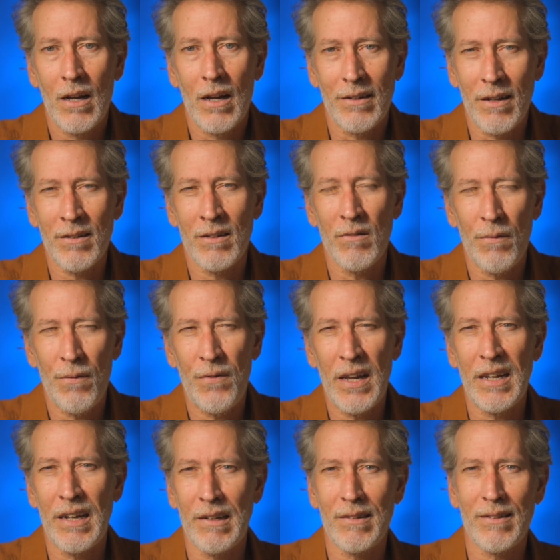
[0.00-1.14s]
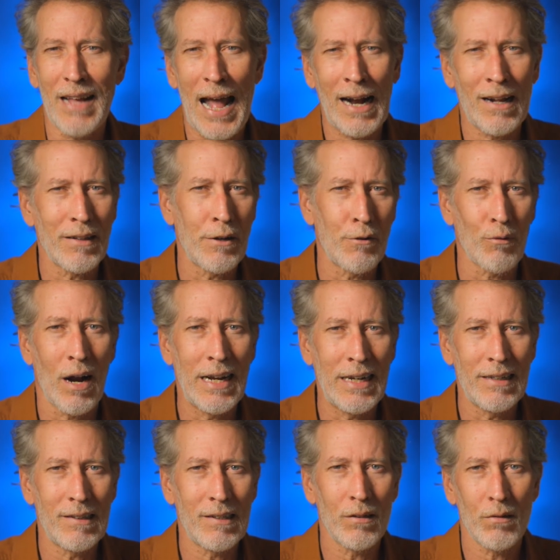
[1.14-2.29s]
It doesn't fit exactly
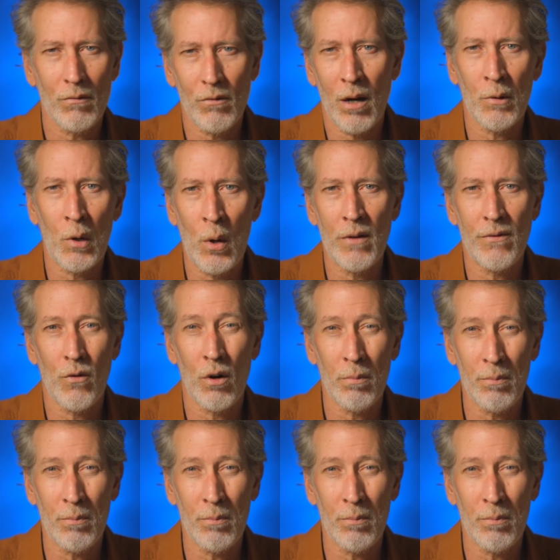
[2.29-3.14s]
right what I'm going for,